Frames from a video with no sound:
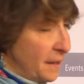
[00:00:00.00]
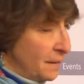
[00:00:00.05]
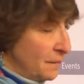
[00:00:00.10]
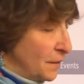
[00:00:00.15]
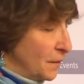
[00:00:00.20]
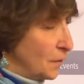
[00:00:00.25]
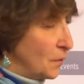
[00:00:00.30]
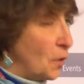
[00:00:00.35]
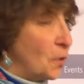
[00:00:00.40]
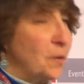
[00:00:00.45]

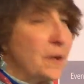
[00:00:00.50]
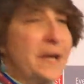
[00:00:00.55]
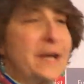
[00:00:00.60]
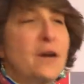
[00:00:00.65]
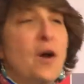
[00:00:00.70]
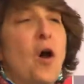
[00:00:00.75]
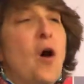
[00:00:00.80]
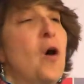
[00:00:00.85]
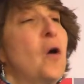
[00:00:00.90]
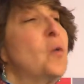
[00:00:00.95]

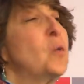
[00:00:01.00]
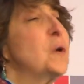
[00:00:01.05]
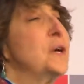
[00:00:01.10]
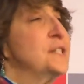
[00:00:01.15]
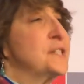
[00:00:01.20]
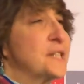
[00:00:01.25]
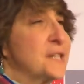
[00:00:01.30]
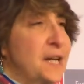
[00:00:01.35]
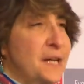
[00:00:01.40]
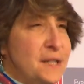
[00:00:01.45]
it
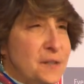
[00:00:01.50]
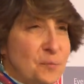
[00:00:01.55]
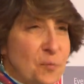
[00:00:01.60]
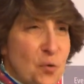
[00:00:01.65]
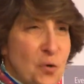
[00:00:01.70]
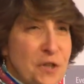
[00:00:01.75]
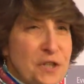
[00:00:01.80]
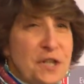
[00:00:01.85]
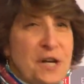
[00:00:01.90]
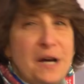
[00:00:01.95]
always takes
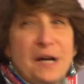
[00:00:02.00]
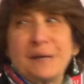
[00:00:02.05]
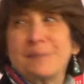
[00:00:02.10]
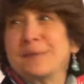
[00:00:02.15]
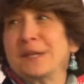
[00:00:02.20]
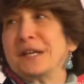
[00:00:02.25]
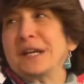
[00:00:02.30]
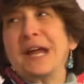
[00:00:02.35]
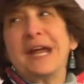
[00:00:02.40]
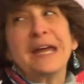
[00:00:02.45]
more
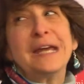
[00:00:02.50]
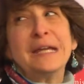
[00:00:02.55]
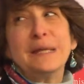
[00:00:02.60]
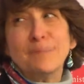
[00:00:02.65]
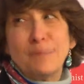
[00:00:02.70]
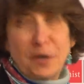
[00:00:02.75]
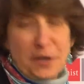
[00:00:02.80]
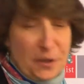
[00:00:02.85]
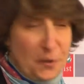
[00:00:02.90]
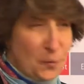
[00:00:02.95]
time than
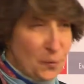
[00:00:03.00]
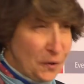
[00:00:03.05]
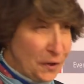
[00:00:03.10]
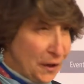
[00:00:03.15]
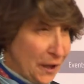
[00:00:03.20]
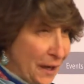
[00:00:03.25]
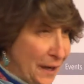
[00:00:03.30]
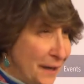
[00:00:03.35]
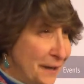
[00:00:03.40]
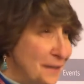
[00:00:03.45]
anybody would
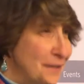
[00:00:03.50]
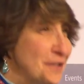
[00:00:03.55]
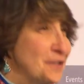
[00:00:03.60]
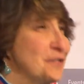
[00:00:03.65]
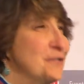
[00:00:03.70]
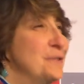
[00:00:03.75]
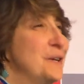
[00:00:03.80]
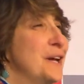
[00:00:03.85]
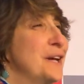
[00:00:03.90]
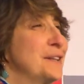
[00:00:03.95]
like
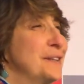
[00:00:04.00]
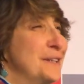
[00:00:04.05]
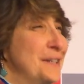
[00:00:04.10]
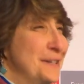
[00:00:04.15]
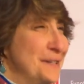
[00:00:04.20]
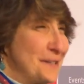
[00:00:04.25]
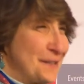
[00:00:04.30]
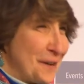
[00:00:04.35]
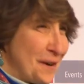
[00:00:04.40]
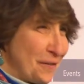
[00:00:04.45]
to get
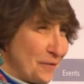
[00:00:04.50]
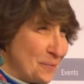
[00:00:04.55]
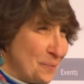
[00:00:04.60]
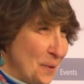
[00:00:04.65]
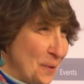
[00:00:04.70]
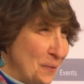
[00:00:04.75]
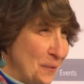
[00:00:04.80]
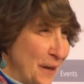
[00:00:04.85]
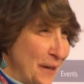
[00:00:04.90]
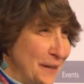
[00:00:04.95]
these
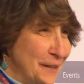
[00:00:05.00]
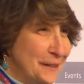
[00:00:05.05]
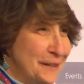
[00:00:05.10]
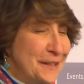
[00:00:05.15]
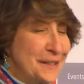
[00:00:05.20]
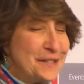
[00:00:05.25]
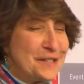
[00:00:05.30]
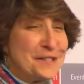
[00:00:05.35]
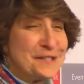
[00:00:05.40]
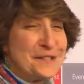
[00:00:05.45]
government
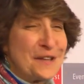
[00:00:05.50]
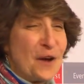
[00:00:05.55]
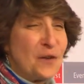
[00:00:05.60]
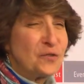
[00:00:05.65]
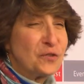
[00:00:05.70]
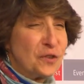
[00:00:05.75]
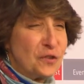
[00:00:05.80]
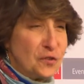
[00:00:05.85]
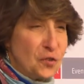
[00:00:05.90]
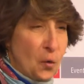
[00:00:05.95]
regulations
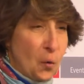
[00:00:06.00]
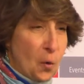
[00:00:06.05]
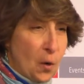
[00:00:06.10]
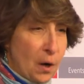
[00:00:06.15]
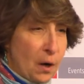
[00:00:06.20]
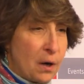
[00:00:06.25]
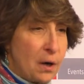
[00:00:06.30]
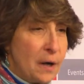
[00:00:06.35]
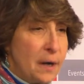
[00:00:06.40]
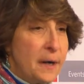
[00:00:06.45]
out the
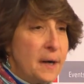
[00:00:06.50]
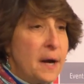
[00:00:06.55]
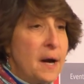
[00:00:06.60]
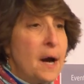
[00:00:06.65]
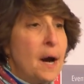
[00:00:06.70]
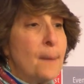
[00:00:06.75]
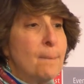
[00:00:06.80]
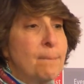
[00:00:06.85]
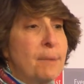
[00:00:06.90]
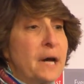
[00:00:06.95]
door.
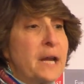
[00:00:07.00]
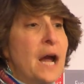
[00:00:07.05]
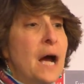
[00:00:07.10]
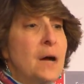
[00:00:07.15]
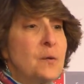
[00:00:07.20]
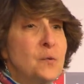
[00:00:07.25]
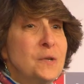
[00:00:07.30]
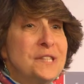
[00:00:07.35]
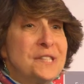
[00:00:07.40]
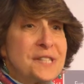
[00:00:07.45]
But
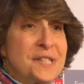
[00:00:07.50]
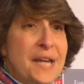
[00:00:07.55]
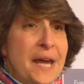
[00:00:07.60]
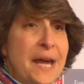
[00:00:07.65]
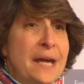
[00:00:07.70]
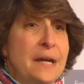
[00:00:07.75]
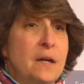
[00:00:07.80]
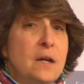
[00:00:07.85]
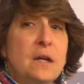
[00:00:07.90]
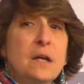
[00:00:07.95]
I would
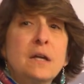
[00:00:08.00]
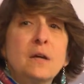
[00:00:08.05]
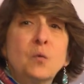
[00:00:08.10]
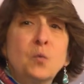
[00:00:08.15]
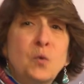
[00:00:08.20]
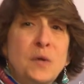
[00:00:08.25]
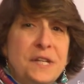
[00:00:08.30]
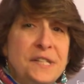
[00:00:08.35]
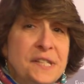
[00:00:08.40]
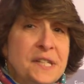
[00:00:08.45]
say
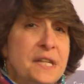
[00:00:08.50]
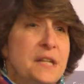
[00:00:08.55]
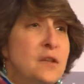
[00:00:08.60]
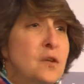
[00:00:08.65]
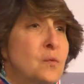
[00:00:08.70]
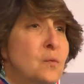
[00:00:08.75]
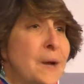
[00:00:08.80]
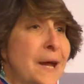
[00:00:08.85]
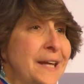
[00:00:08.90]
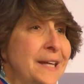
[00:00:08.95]
we see
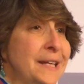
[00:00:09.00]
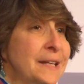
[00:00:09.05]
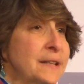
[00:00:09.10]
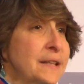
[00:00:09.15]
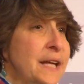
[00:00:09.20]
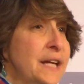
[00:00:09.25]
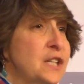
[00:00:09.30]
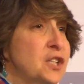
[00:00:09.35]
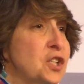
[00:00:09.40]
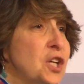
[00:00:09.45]
the
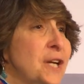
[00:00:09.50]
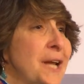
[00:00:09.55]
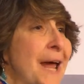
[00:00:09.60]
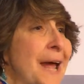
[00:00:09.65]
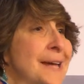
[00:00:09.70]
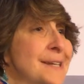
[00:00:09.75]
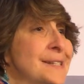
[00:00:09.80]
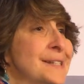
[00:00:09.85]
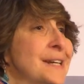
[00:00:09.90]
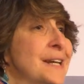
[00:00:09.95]
regulation
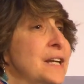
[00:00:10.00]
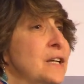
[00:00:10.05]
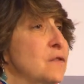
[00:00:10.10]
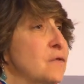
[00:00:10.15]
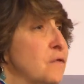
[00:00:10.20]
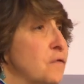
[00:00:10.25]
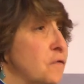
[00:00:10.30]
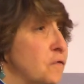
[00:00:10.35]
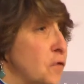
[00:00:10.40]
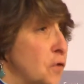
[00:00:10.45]
as
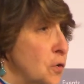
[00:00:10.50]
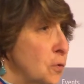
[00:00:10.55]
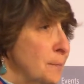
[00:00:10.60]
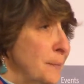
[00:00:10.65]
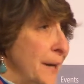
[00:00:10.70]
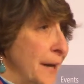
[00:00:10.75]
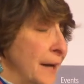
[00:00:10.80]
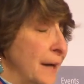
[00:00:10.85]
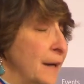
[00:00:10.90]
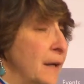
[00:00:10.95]

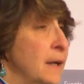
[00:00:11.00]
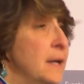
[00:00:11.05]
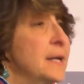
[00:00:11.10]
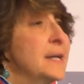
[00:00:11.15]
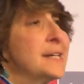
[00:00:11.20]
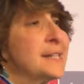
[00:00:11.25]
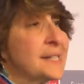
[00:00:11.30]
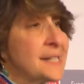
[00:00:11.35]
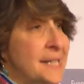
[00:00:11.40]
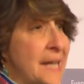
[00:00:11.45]
confirming
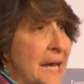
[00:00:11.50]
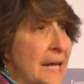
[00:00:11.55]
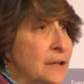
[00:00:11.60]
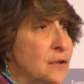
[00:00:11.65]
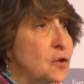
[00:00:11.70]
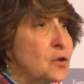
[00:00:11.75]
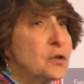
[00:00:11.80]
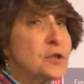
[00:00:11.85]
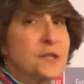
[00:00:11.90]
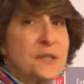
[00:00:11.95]

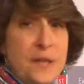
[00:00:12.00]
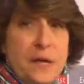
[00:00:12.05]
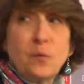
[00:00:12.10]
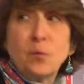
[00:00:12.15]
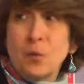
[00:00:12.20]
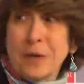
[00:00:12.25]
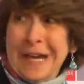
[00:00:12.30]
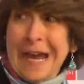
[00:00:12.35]
standards that we